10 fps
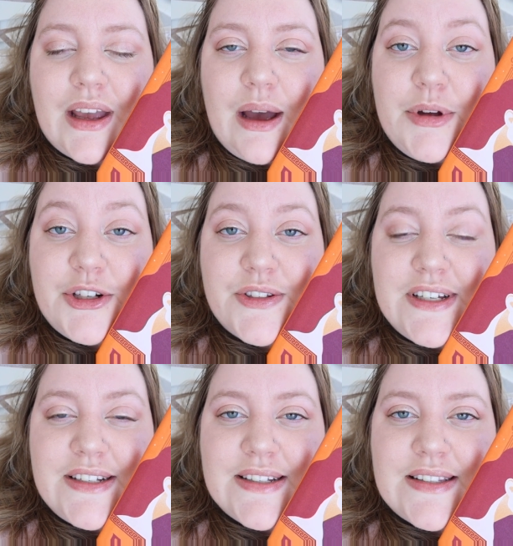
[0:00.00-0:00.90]
I'm
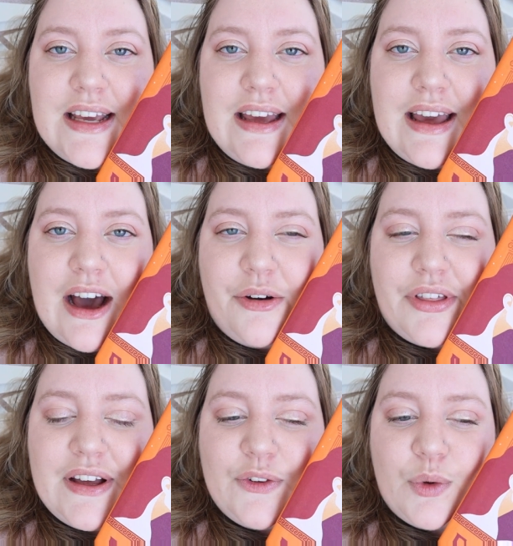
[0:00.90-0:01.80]
interested to see how
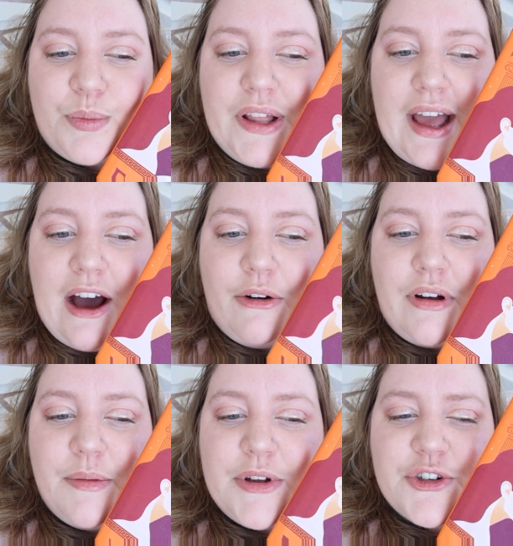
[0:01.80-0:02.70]
things will play out.
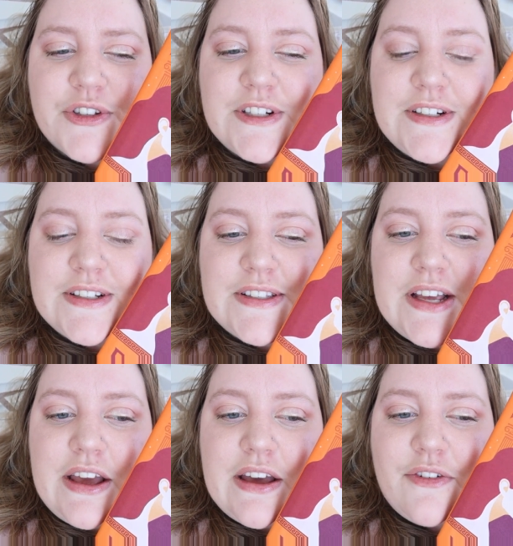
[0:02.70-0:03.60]
I'm interested to
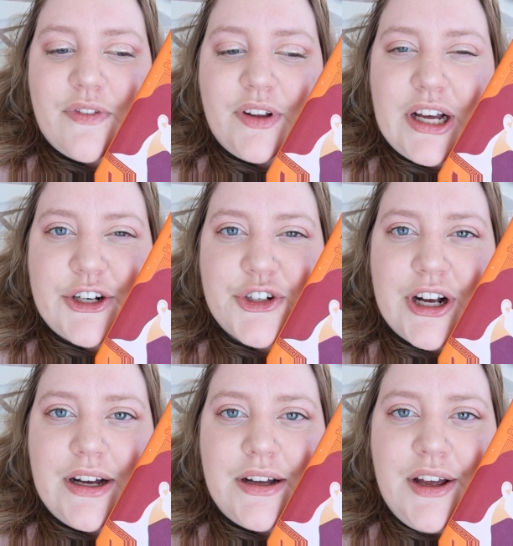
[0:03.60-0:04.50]
see if
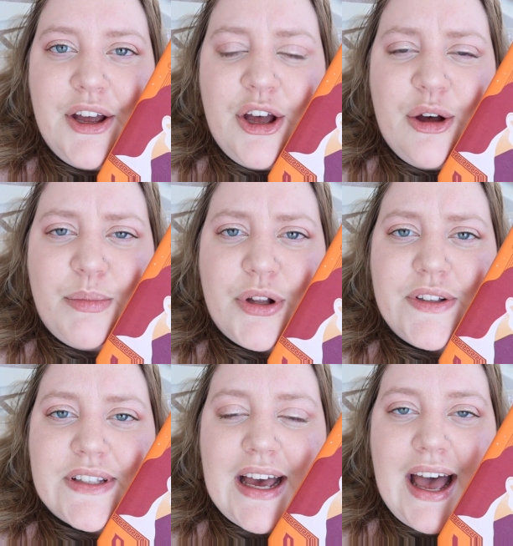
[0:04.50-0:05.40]
Electra
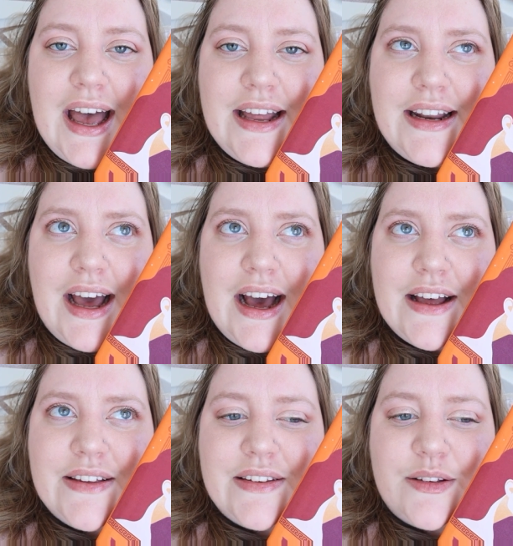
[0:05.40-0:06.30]
pulls ahead
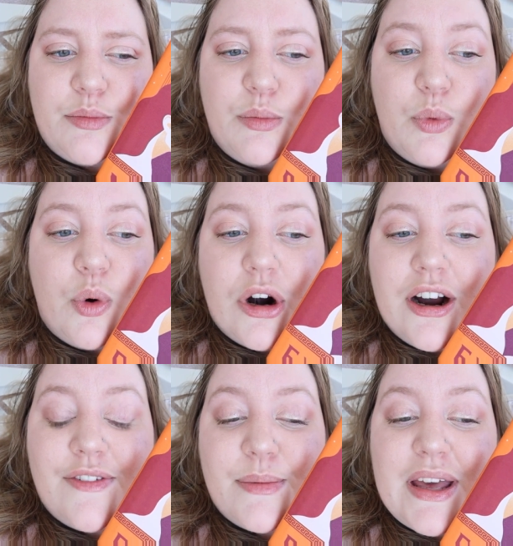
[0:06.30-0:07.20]
as more
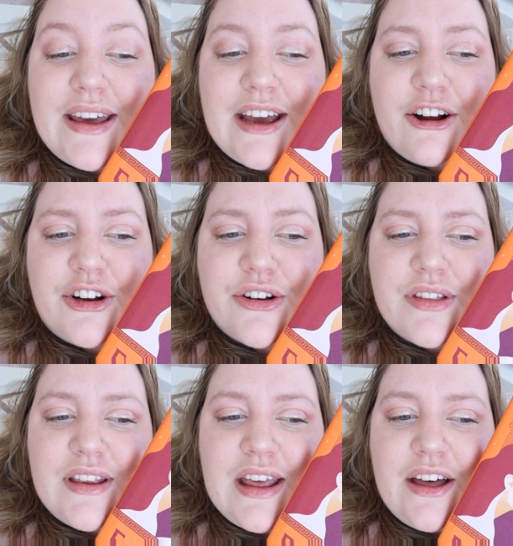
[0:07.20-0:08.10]
of a main character
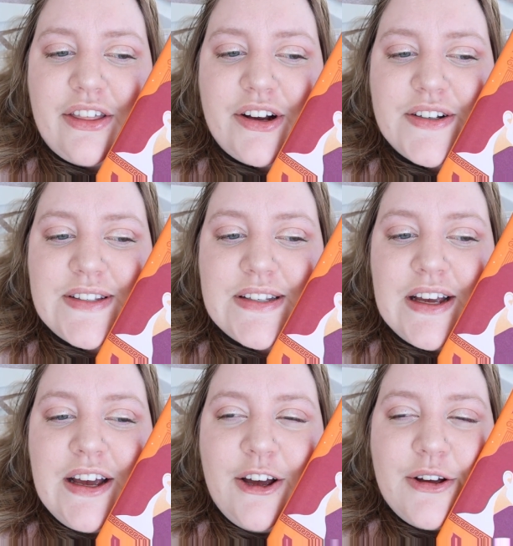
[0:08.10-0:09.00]
than the others,
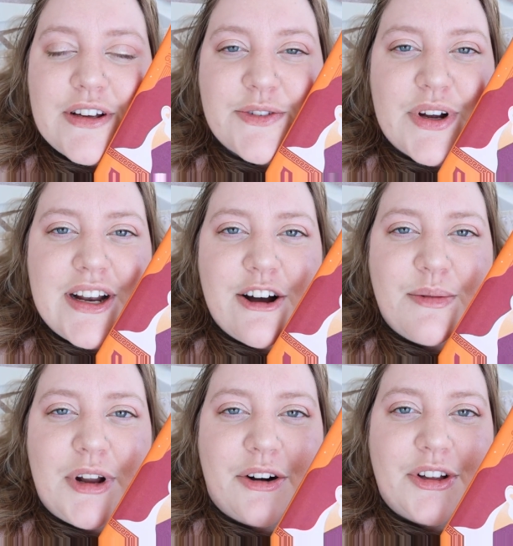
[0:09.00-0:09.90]
because right now
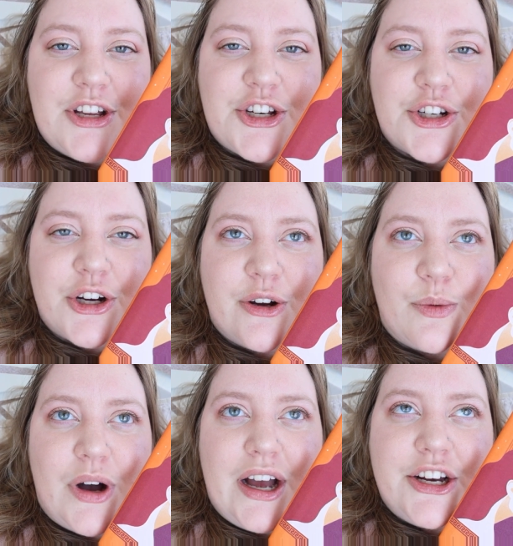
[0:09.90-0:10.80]
I'm not really sure
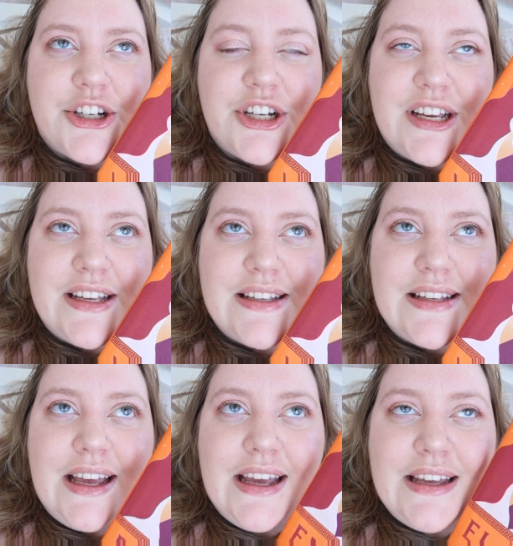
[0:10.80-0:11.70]
why
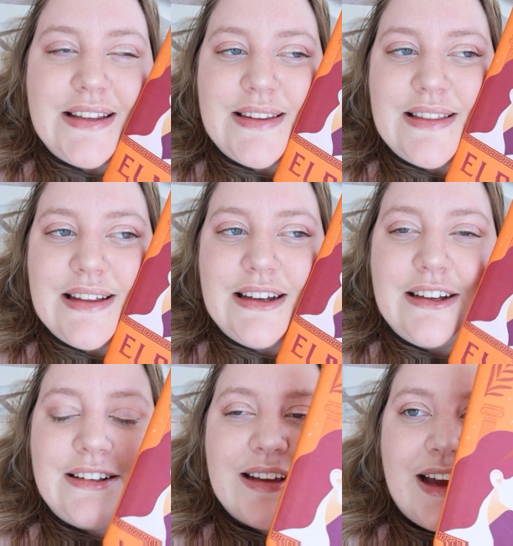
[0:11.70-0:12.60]
she is
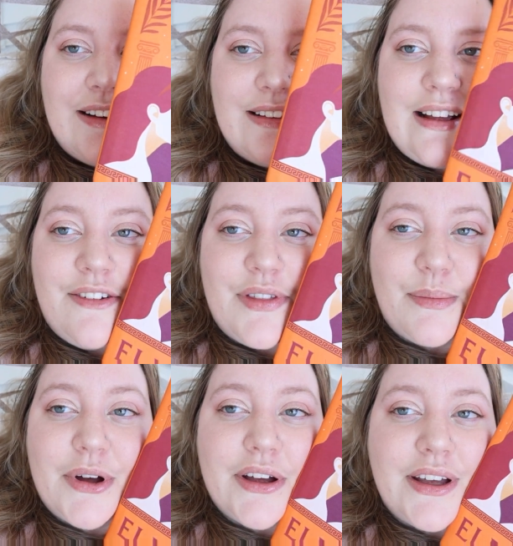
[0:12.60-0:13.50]
the title of the
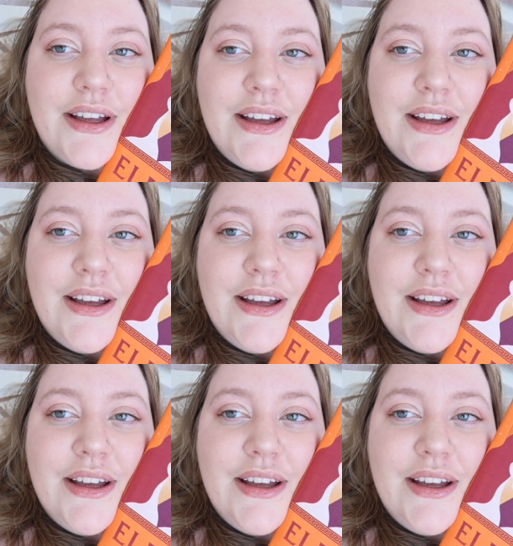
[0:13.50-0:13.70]
book.